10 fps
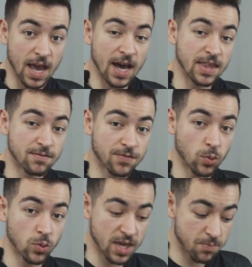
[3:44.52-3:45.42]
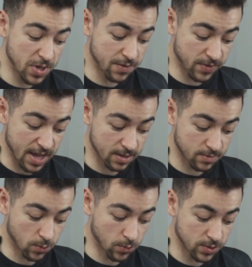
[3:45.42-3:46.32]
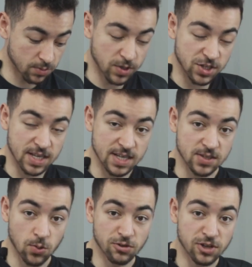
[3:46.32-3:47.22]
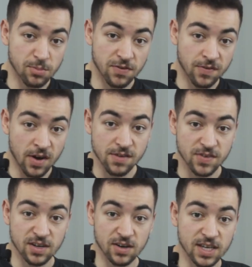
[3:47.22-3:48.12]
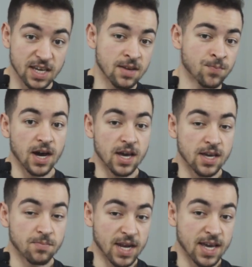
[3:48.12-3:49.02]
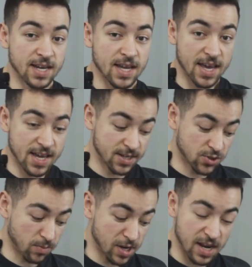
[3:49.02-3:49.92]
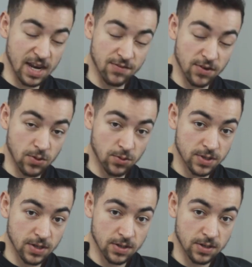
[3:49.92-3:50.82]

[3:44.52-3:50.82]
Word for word: Mm. And then for the B flat chord, which is chord number five in our key, I played a dominant 11 chord.